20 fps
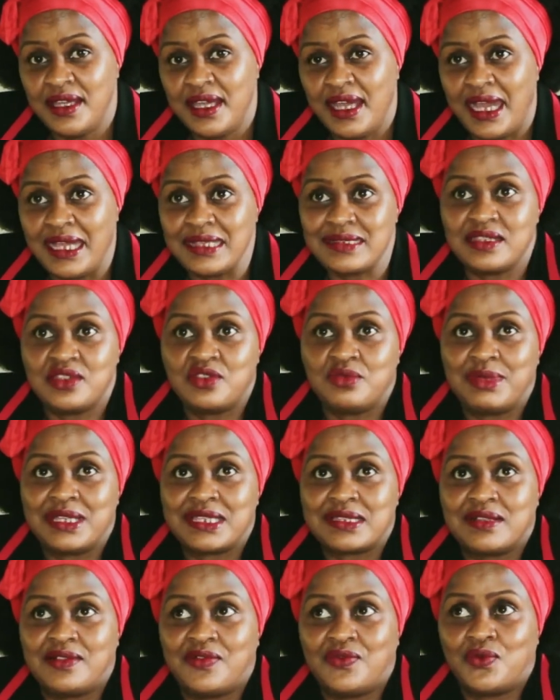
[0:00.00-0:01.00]
I said to
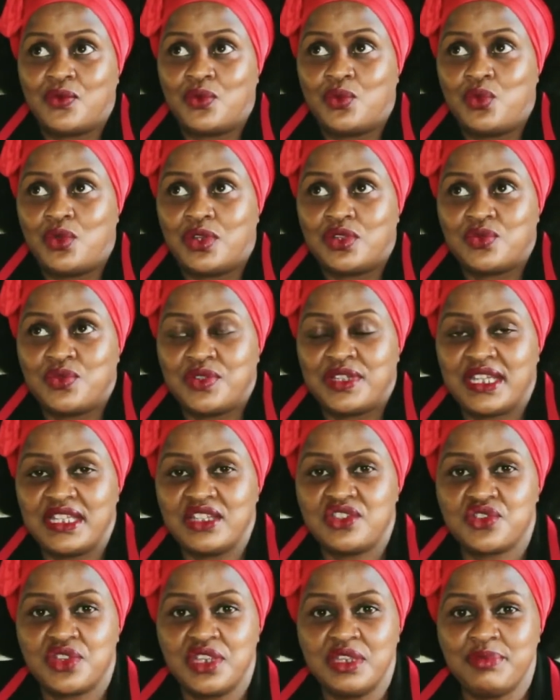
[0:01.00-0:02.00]
myself, what would I
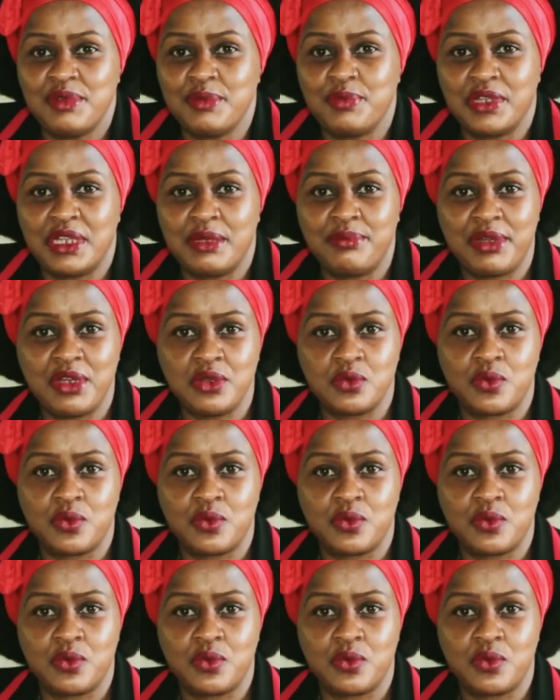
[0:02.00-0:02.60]
train people about?